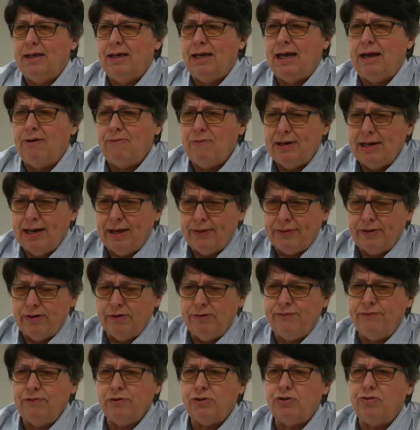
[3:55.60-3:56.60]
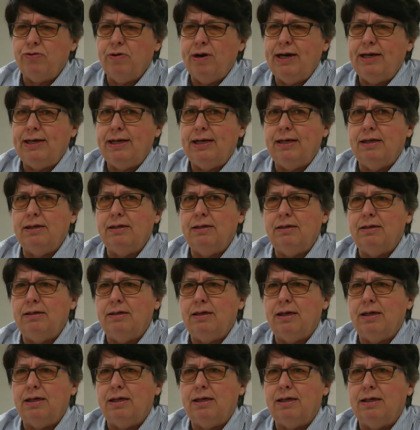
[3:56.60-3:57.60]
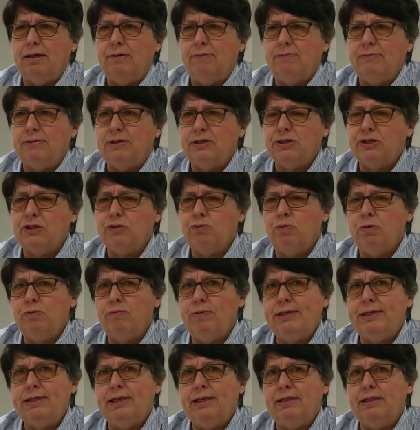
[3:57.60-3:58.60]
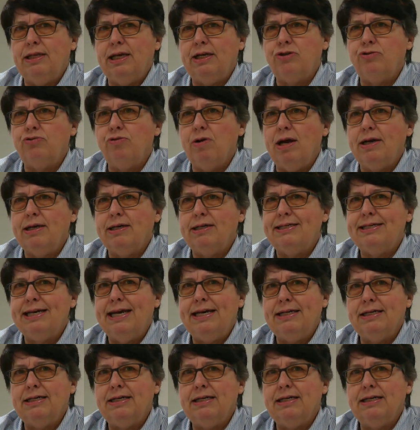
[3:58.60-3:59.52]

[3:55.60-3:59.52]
I went out there for training. This is where we did electronic data